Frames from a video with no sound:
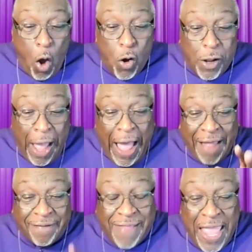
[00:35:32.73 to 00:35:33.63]
on oh,
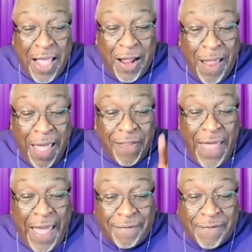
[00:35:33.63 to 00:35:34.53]
God's heel,
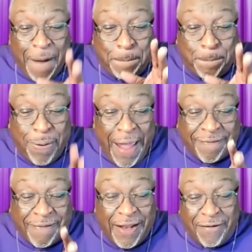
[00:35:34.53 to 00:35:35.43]
there's a
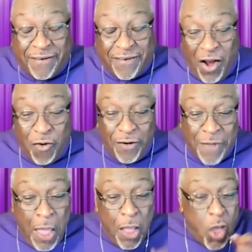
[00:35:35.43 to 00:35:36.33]
blessed
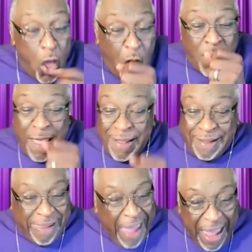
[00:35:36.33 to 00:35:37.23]
assurance. You
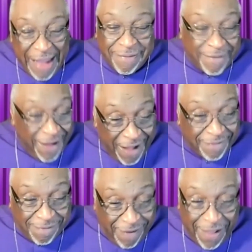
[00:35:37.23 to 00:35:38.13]
can't
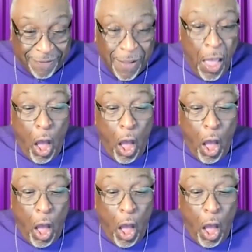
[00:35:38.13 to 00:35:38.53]
touch this.